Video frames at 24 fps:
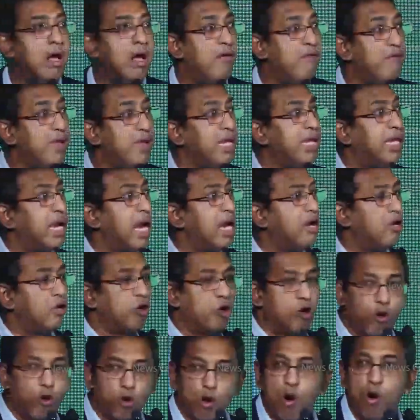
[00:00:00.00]
we can
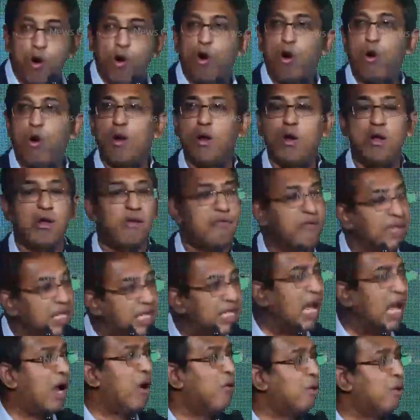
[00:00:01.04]
grow
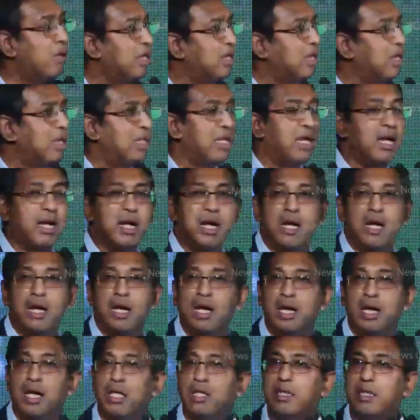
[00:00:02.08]
without
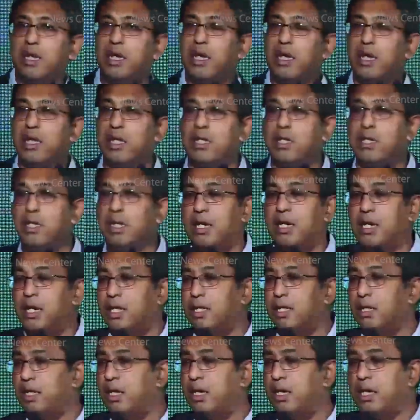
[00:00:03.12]

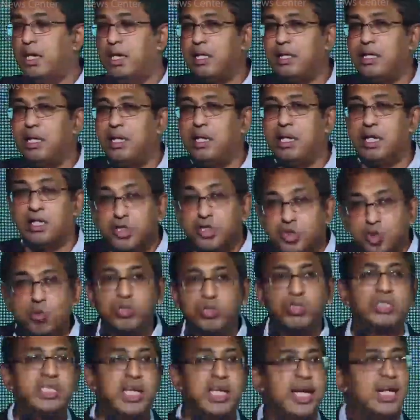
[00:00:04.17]
the
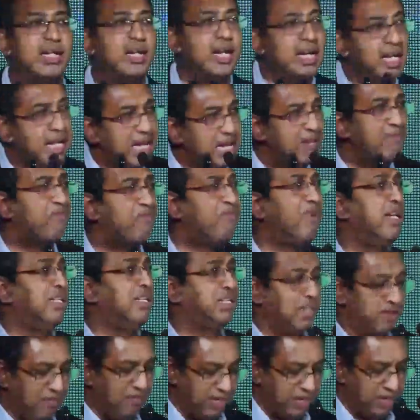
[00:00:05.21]
associated
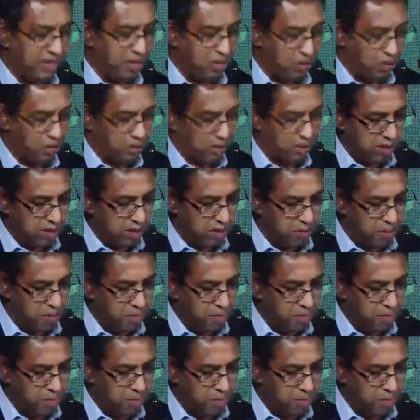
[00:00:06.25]
inflation with growth.